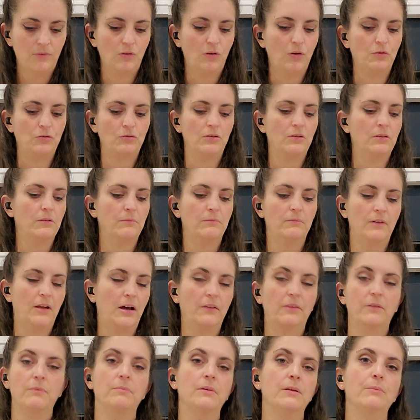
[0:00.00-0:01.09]
those are
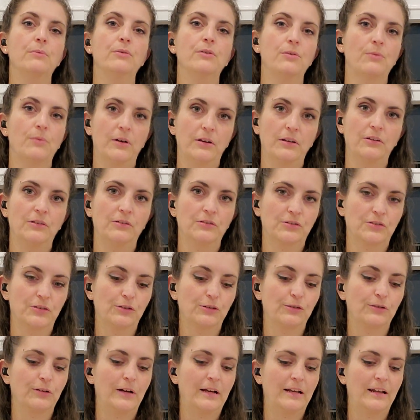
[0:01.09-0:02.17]
not the people you want in your
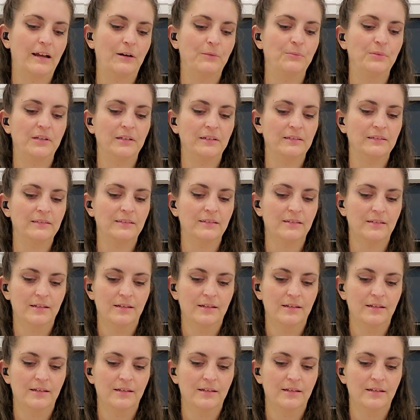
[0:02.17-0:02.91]
circle right now, because